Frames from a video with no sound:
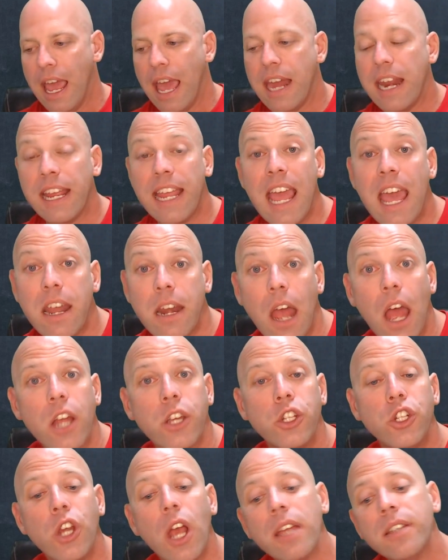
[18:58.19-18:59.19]
and again,
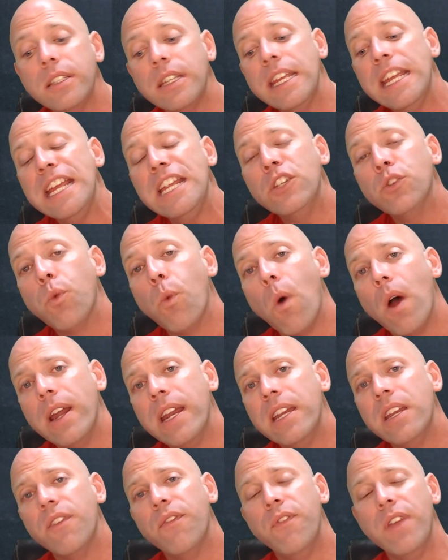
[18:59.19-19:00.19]
adjust each one
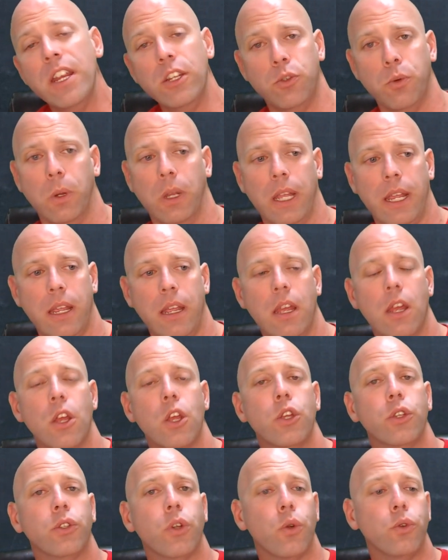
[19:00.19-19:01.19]
individually.
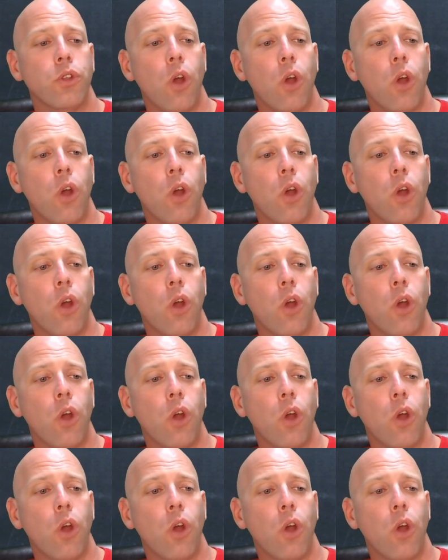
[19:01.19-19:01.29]
So